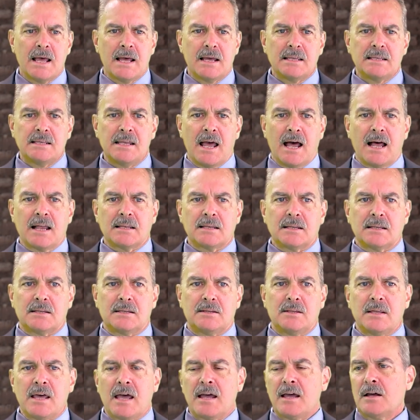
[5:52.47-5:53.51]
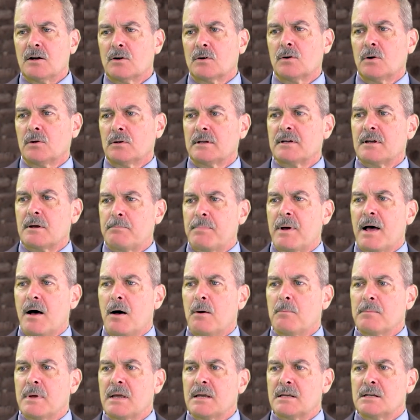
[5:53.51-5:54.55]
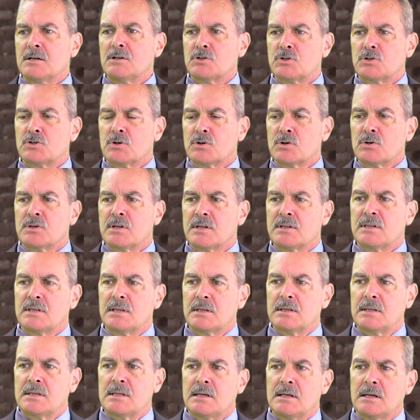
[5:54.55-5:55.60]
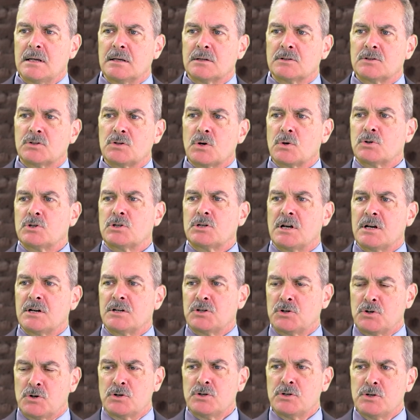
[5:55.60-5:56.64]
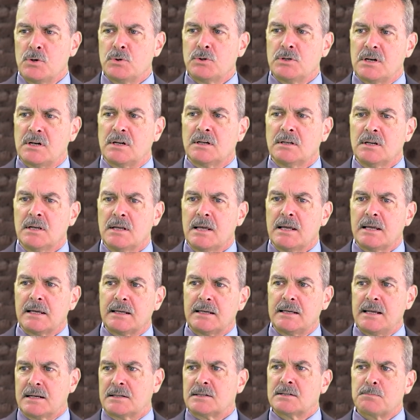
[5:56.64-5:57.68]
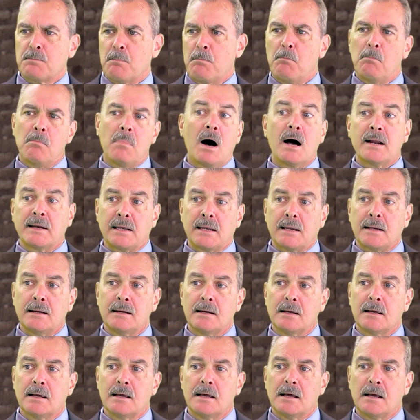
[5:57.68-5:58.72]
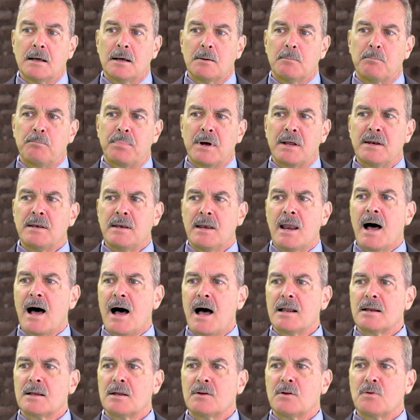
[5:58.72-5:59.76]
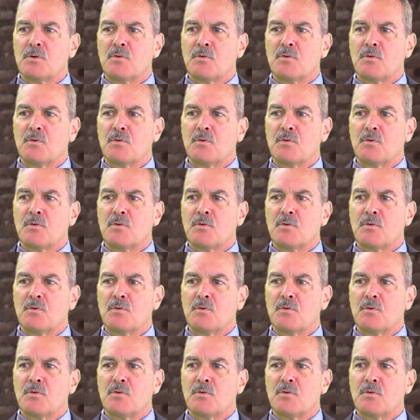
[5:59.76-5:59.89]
Yet they are only about making sure that the association or union gets money, but not